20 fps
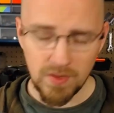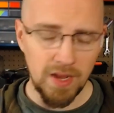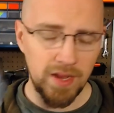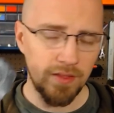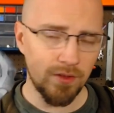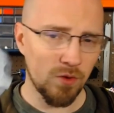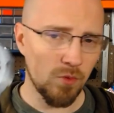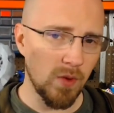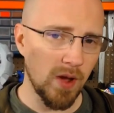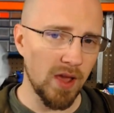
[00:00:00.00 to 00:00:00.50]

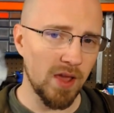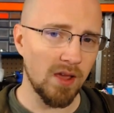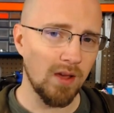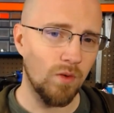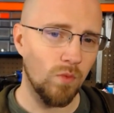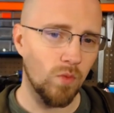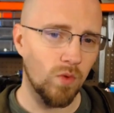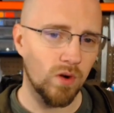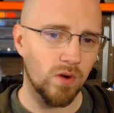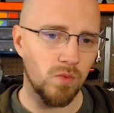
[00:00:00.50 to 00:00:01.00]

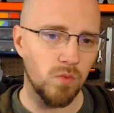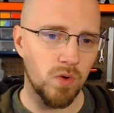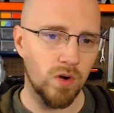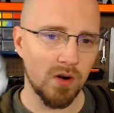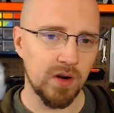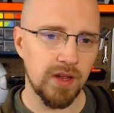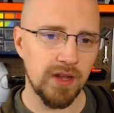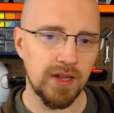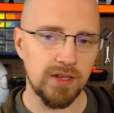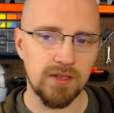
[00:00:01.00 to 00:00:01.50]
we're
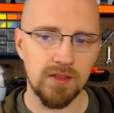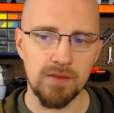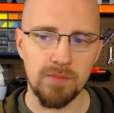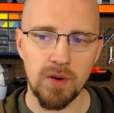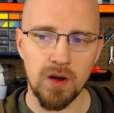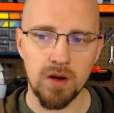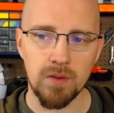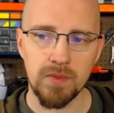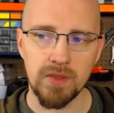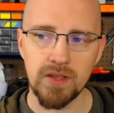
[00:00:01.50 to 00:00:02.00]
going to get to the
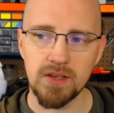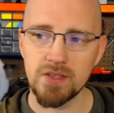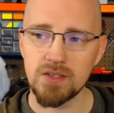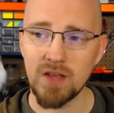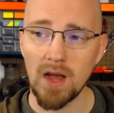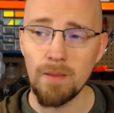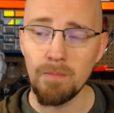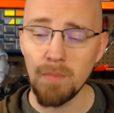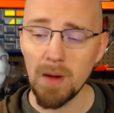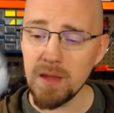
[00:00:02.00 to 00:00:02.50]
bottom of this.
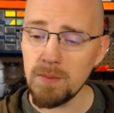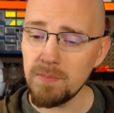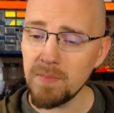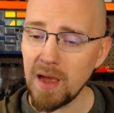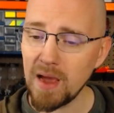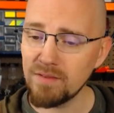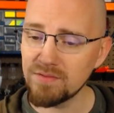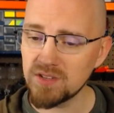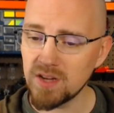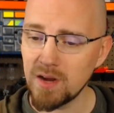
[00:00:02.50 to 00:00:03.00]
I might
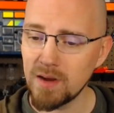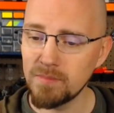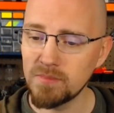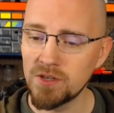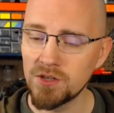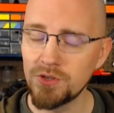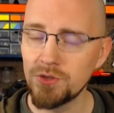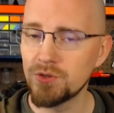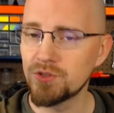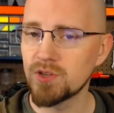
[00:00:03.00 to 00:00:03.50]
have time
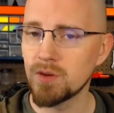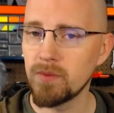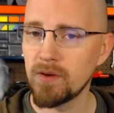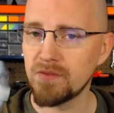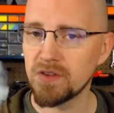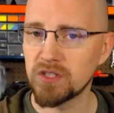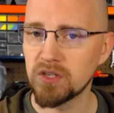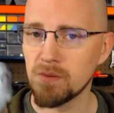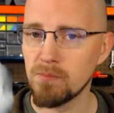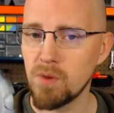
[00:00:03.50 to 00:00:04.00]
to do some
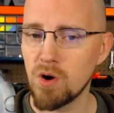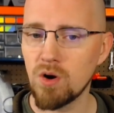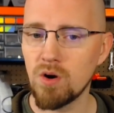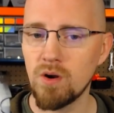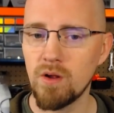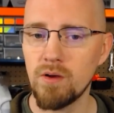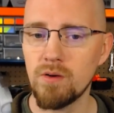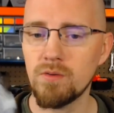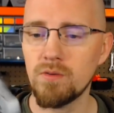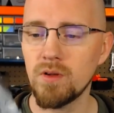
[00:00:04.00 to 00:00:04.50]
of it
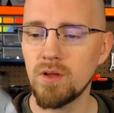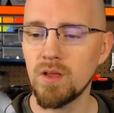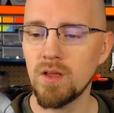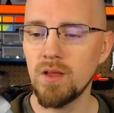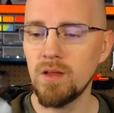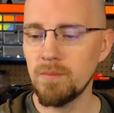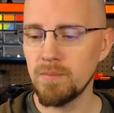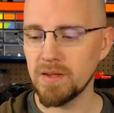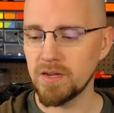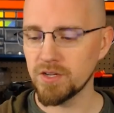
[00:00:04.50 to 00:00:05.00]
tomorrow
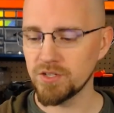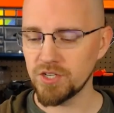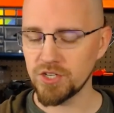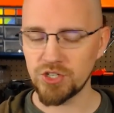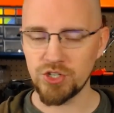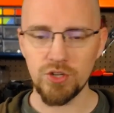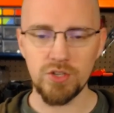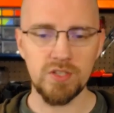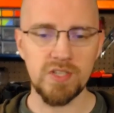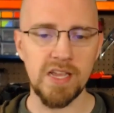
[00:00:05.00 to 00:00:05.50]
because it
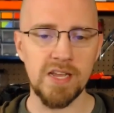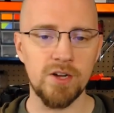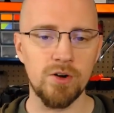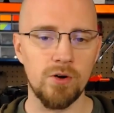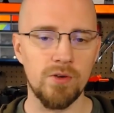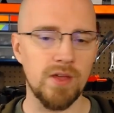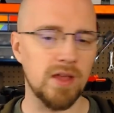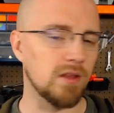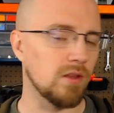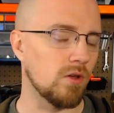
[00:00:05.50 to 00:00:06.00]
shouldn't take
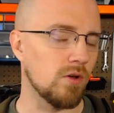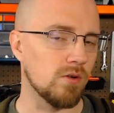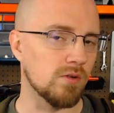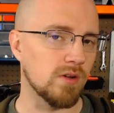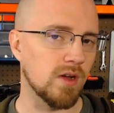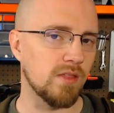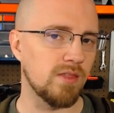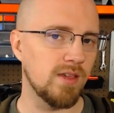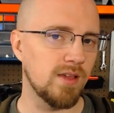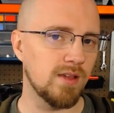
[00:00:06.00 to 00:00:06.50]
all that
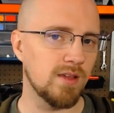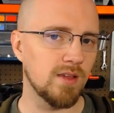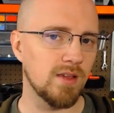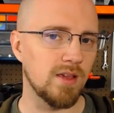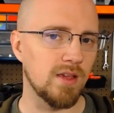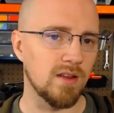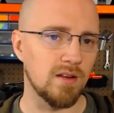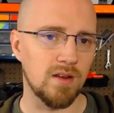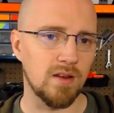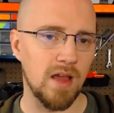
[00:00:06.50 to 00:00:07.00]
long. I think
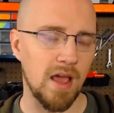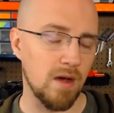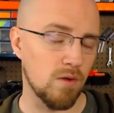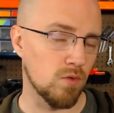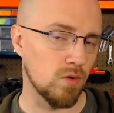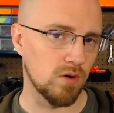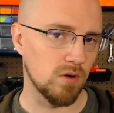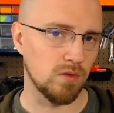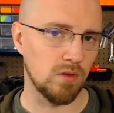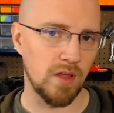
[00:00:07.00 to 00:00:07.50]
in an
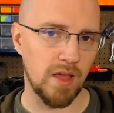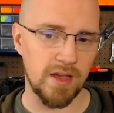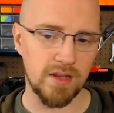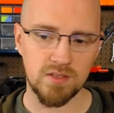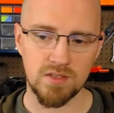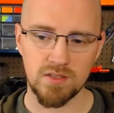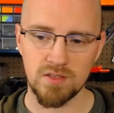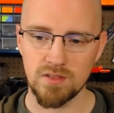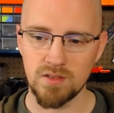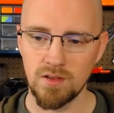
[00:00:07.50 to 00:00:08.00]
hour or
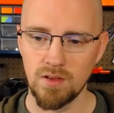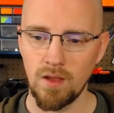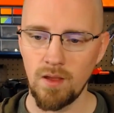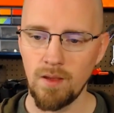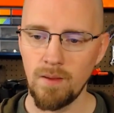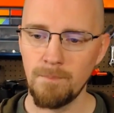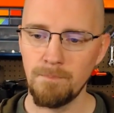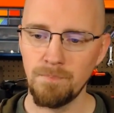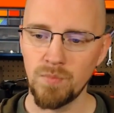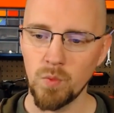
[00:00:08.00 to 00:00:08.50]
less,
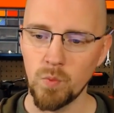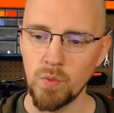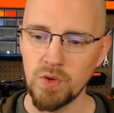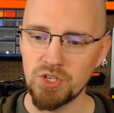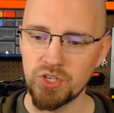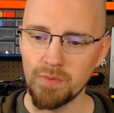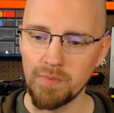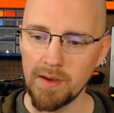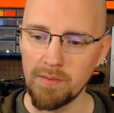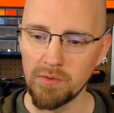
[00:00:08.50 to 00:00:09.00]
we
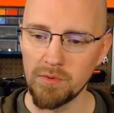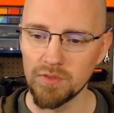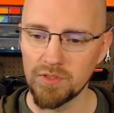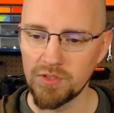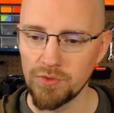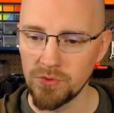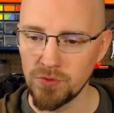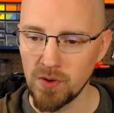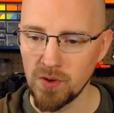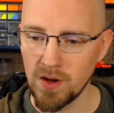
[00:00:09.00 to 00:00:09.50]
should be able
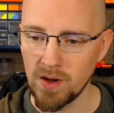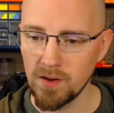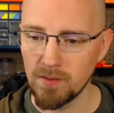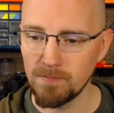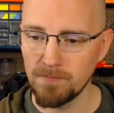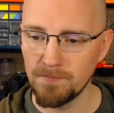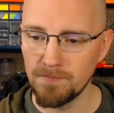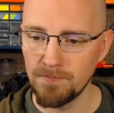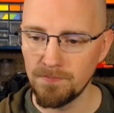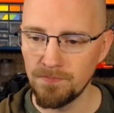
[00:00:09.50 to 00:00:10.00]
to